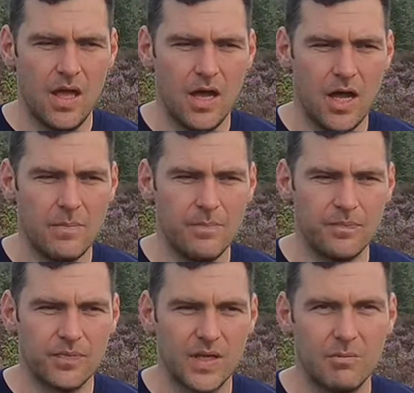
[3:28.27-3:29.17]

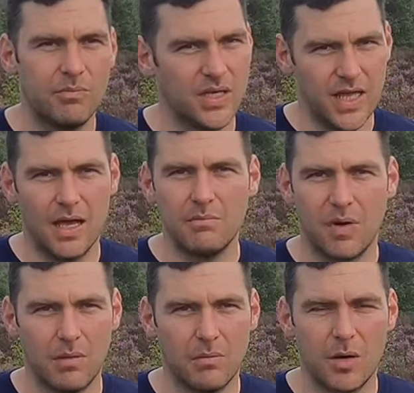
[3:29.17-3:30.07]
But yeah,
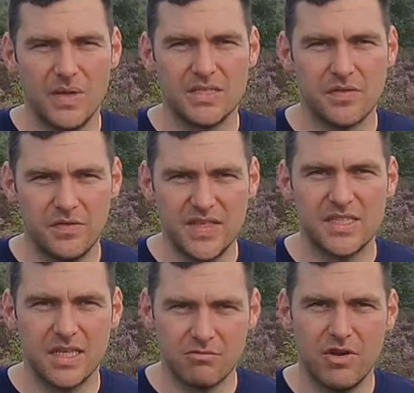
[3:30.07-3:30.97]
my bees are
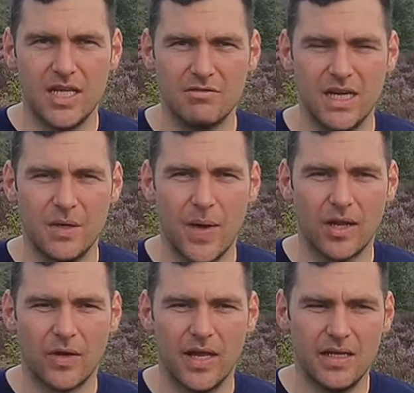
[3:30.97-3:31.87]
feasting really, really
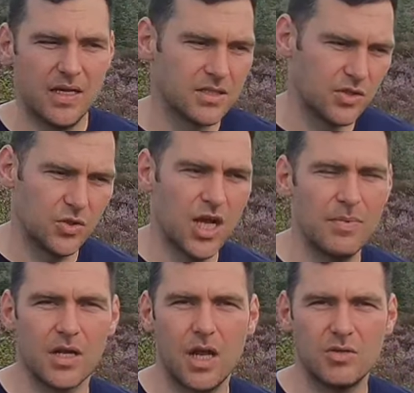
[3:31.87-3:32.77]
well on it. So I'll do a
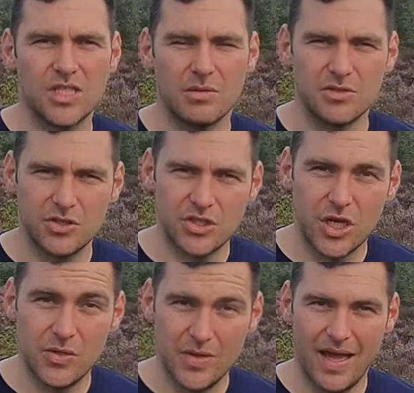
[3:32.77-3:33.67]
couple of close-ups and just
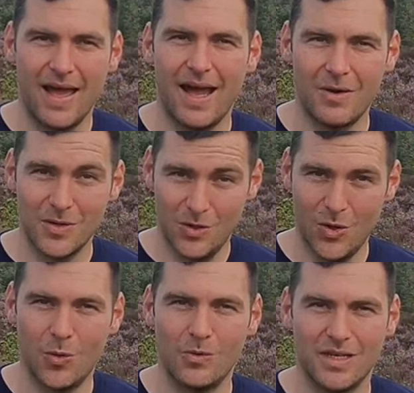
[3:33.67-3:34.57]
show you how
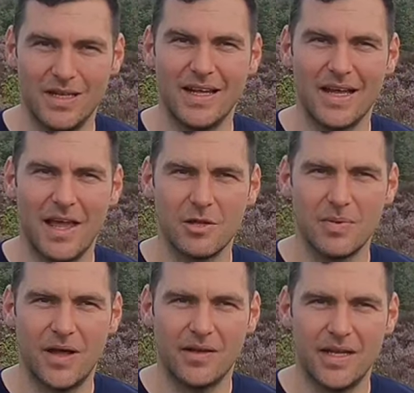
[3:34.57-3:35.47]
cool the ling heather
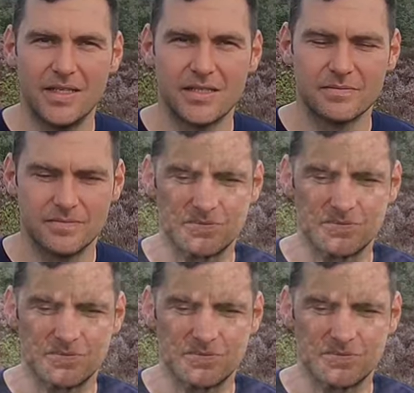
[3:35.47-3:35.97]
plant is.